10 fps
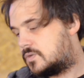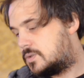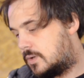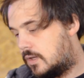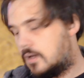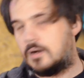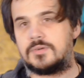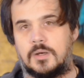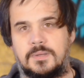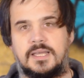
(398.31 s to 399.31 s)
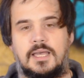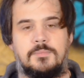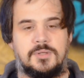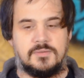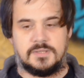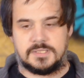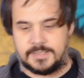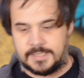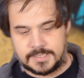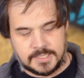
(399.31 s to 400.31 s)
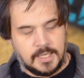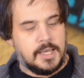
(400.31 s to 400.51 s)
do a lot of complicated maneuvers in these.